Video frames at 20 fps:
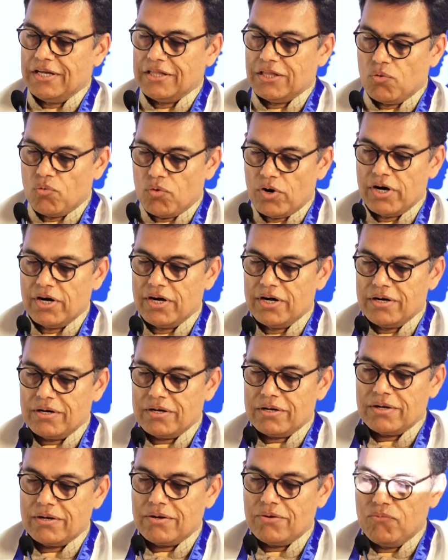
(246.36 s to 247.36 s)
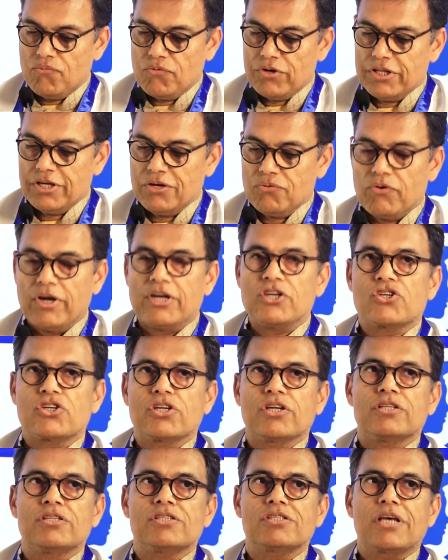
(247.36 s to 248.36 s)
the world with
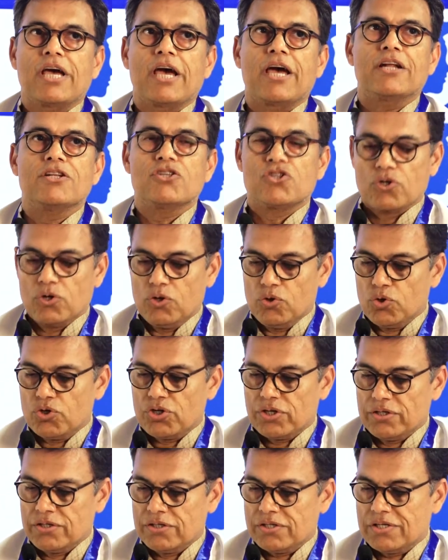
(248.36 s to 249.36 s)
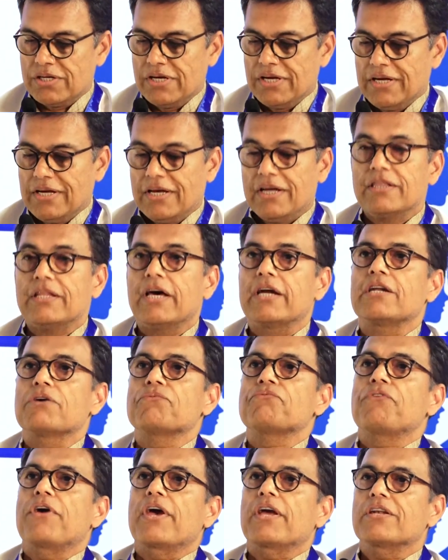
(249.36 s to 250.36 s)
inventions and solutions that
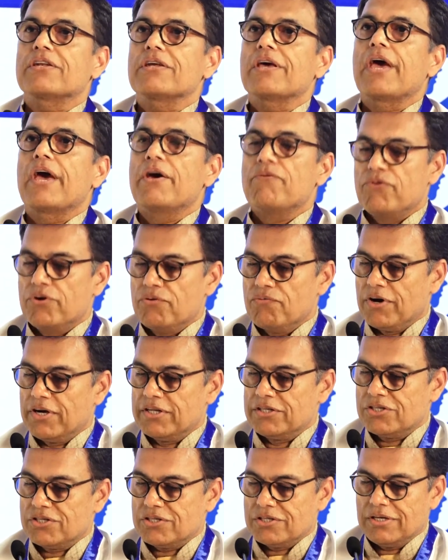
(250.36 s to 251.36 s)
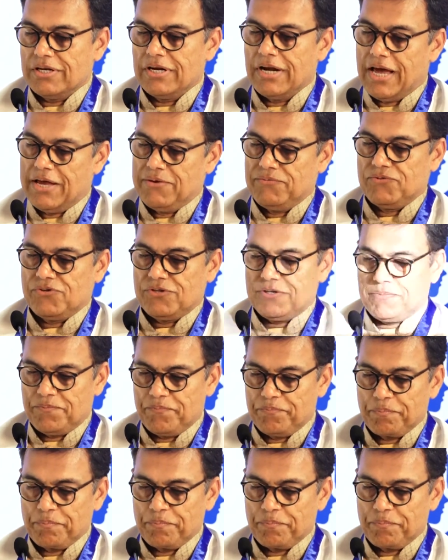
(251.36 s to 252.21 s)
affect everyone's lives.